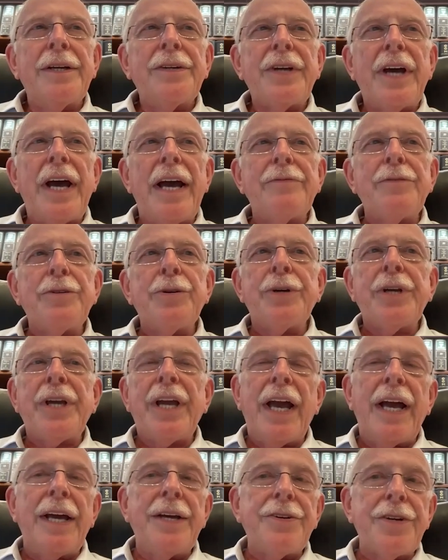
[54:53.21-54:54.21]
To have you
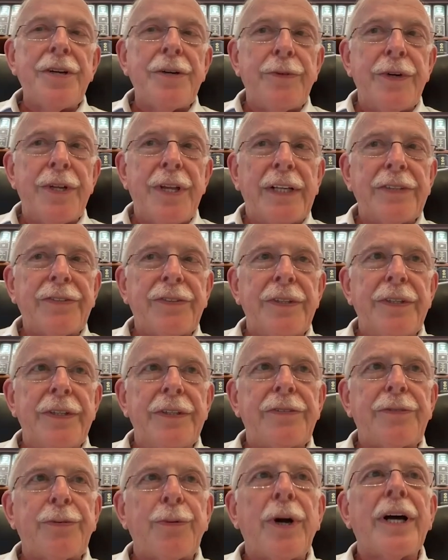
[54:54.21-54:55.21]
engaging with us in
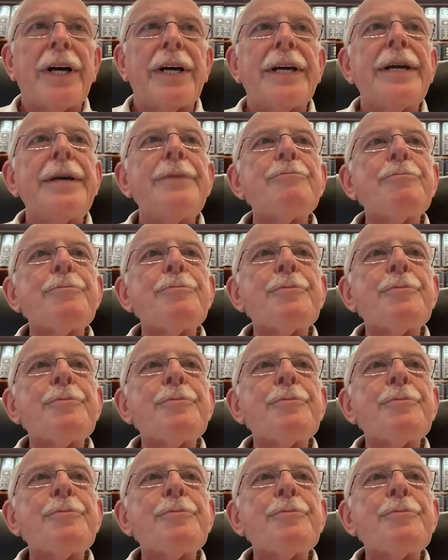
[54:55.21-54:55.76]
this way